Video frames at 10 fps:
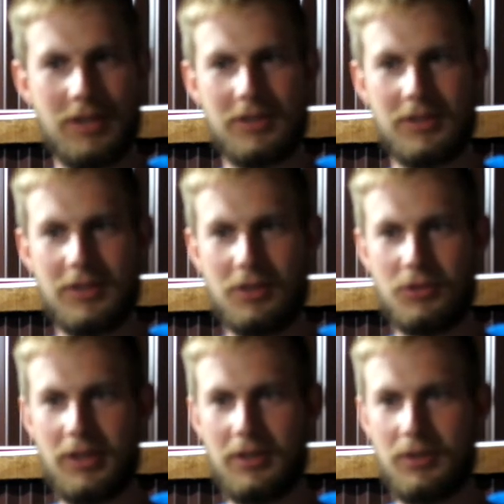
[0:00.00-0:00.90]
Is it still
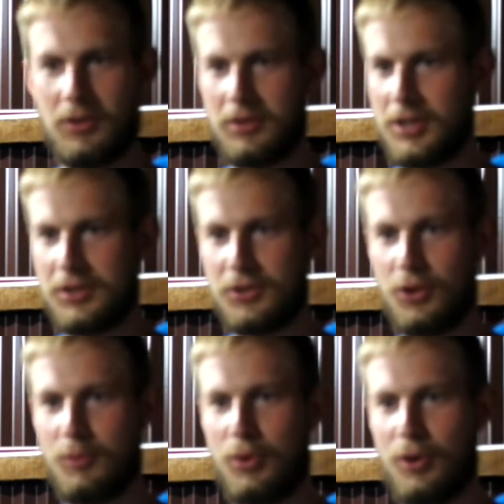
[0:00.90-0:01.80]
green? Does it
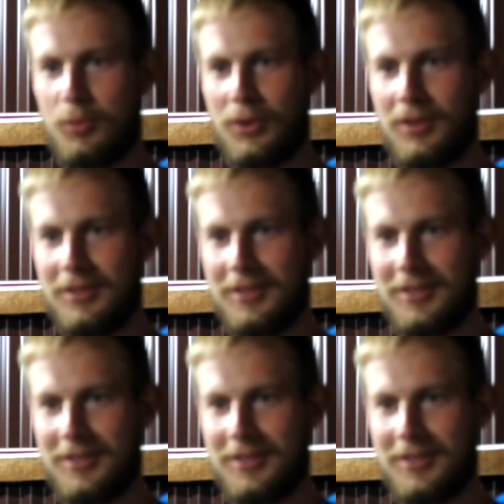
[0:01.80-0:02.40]
turn purple?